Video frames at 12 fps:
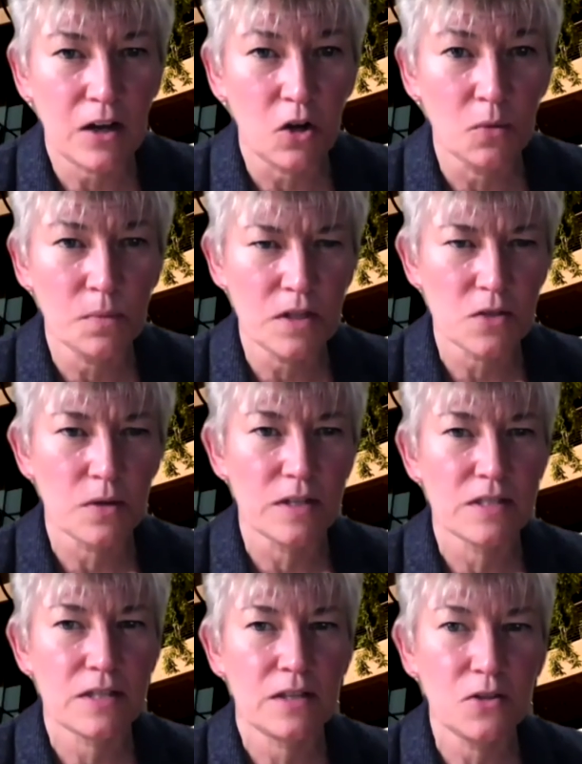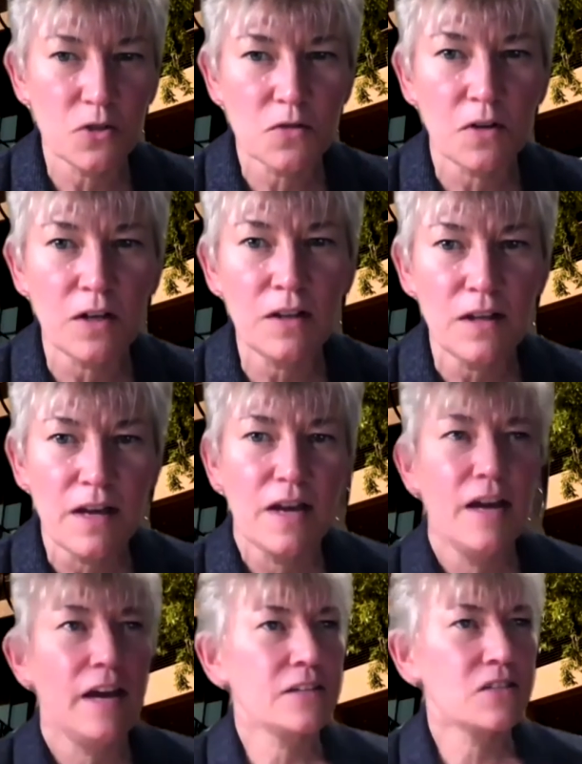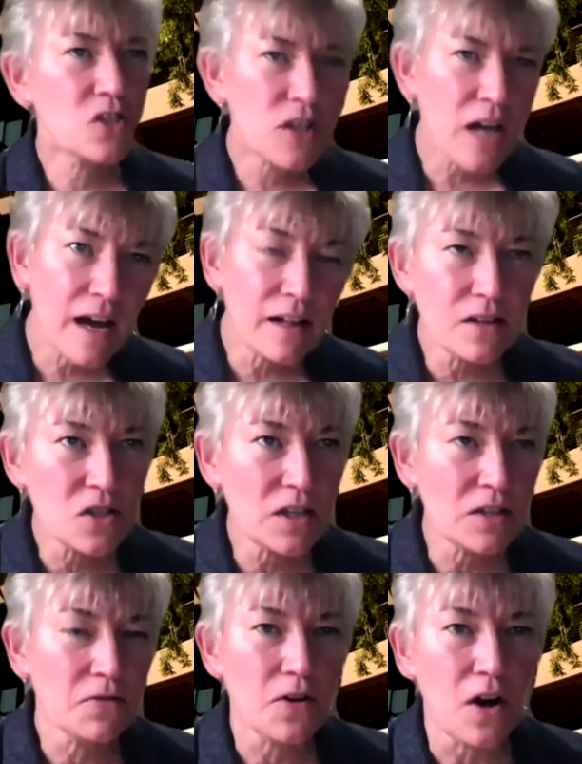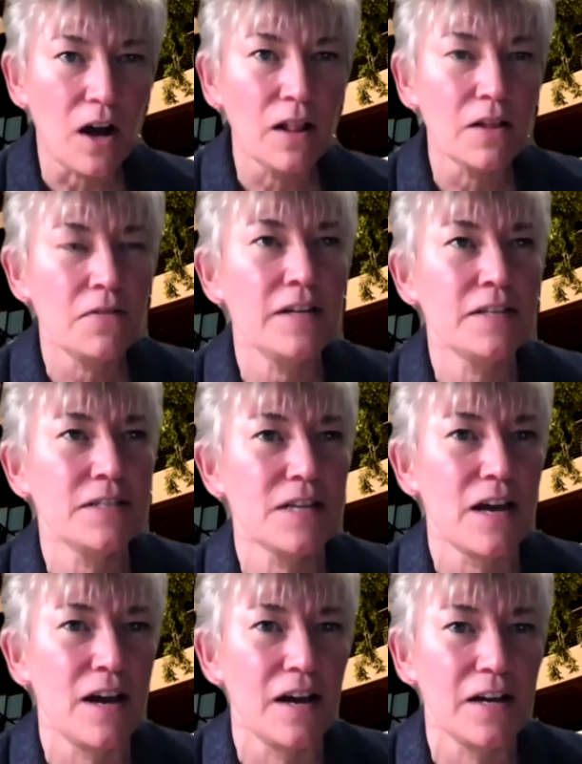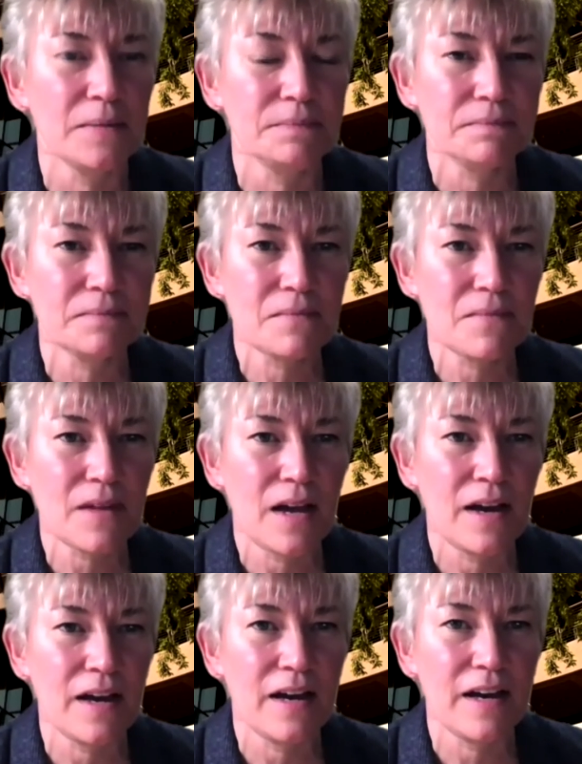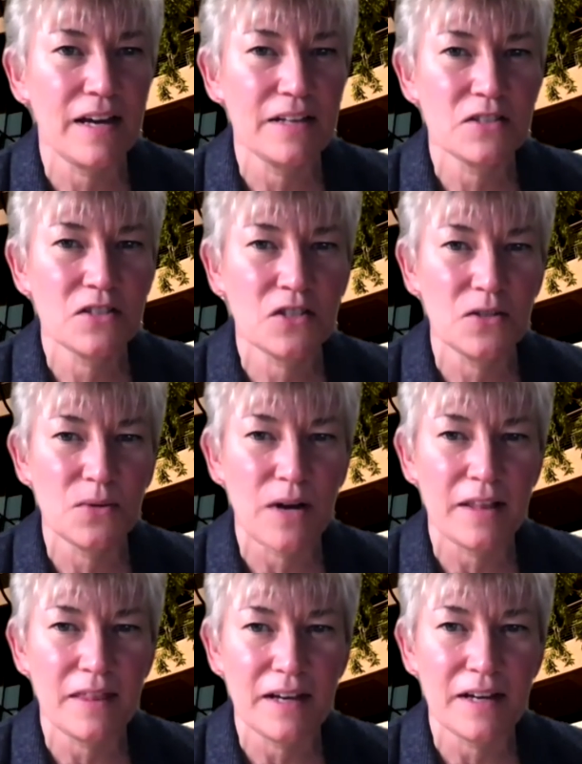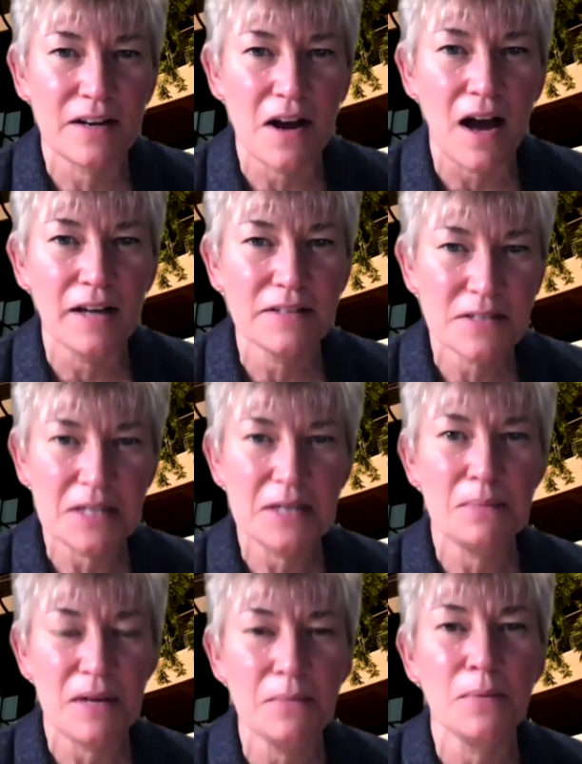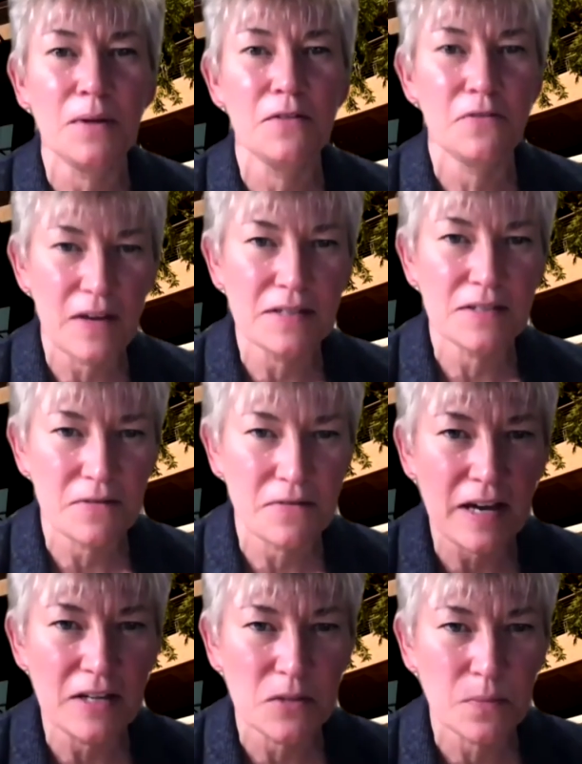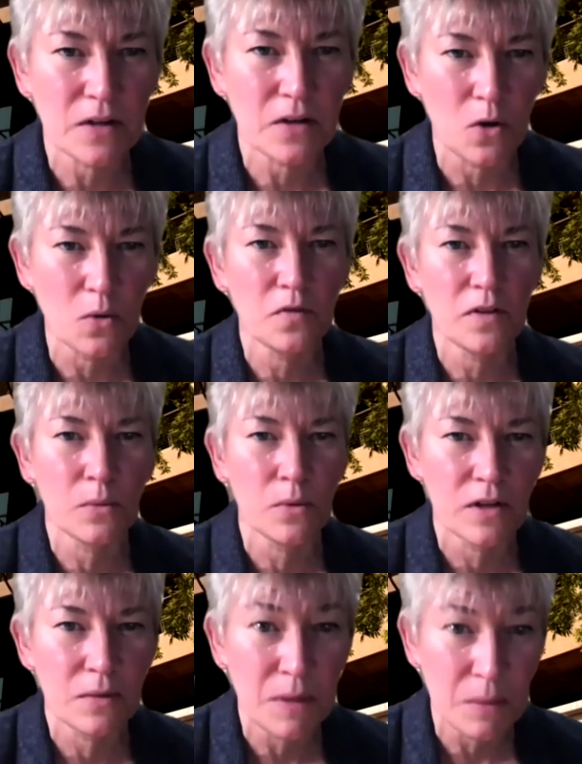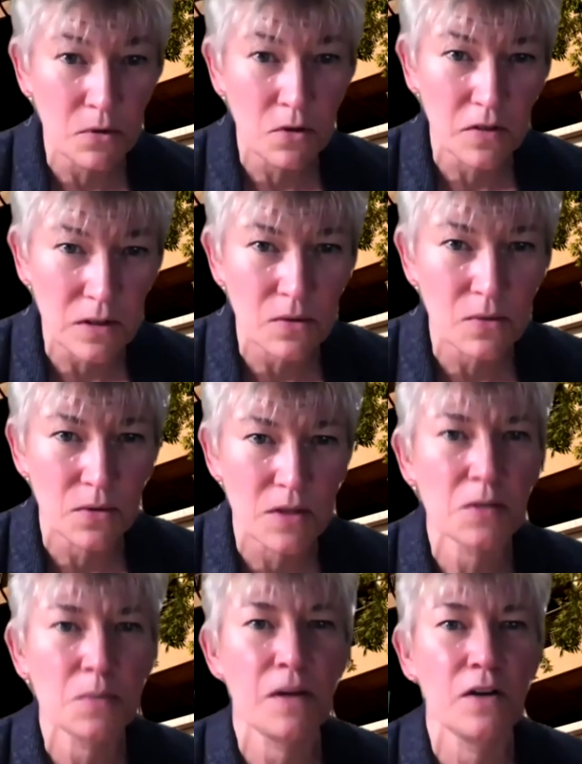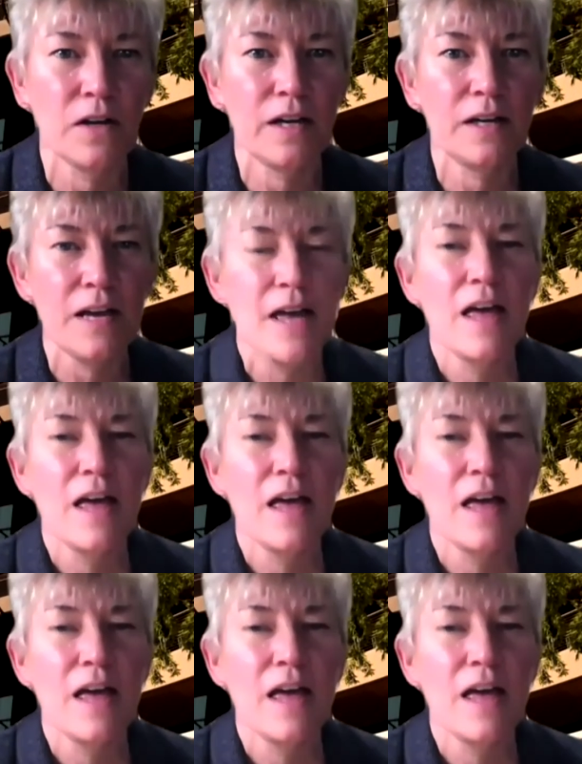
I hope this was useful. It's challenging for all of us. Um, uh, to, I think, not see people face to face, but hopefully we're going to be moving through this period.